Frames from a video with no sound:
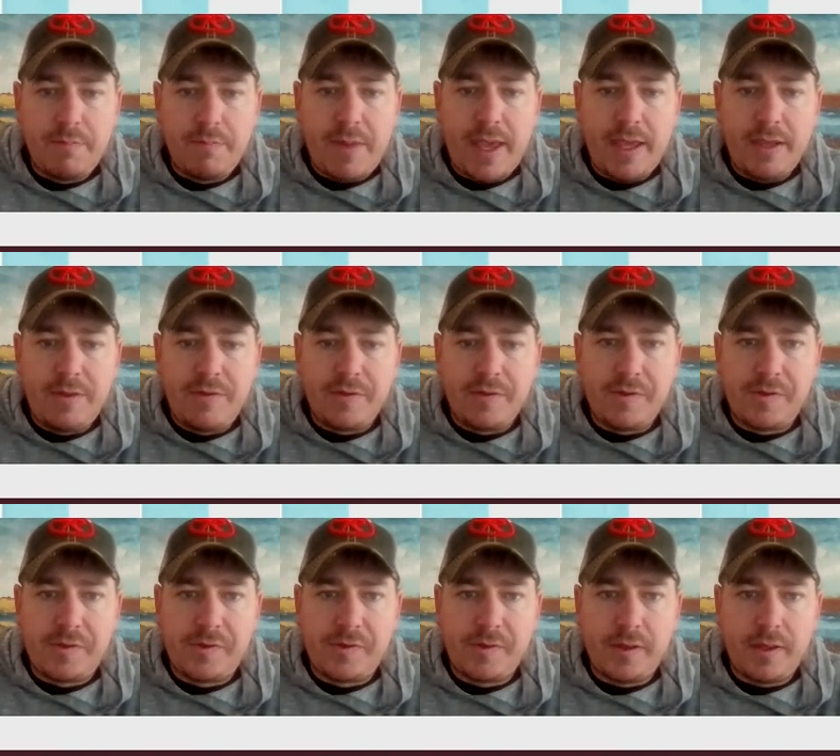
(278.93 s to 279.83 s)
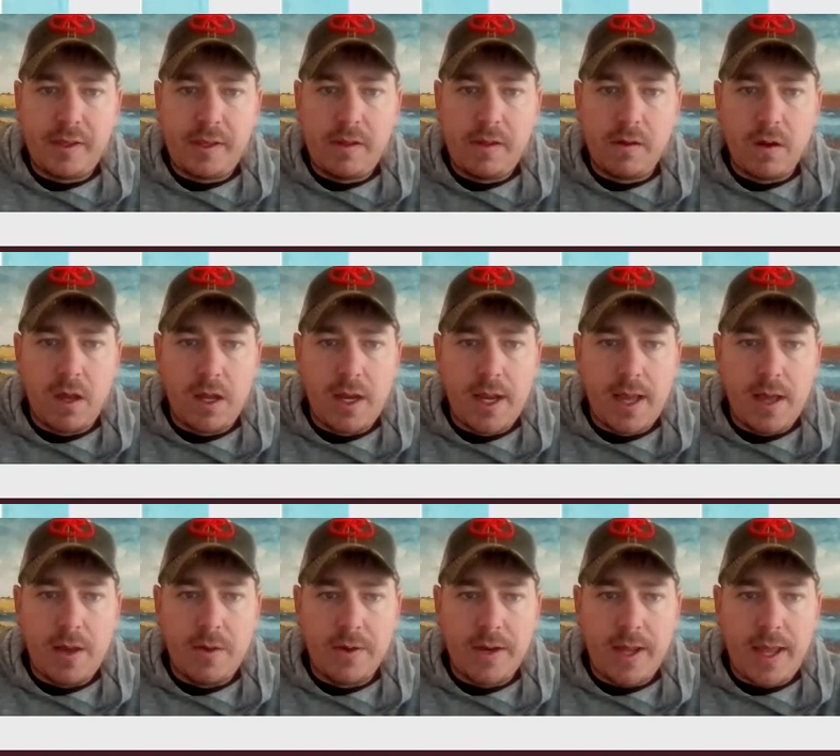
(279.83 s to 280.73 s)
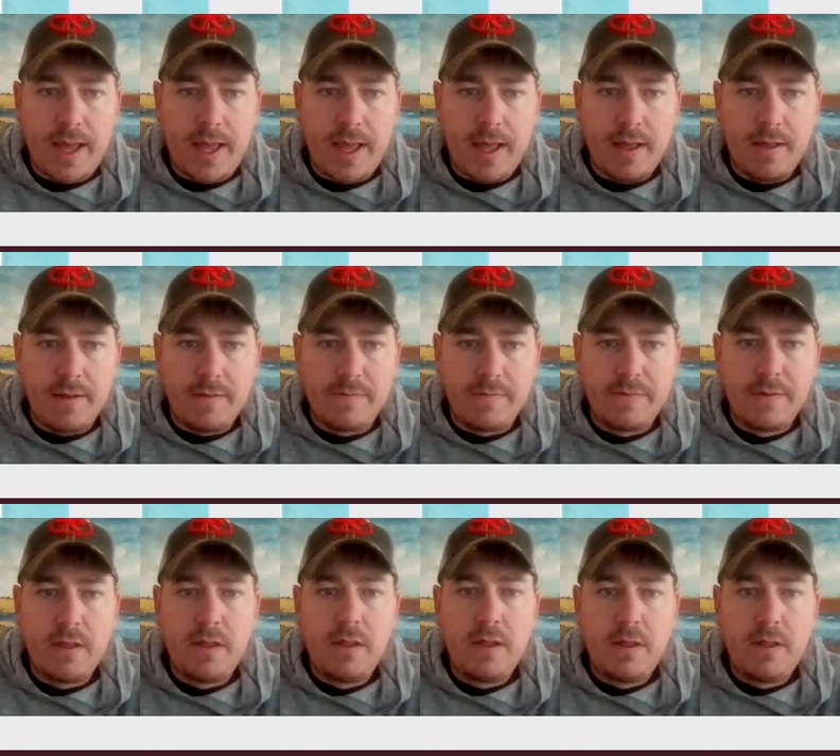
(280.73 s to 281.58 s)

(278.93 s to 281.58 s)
pages here on out have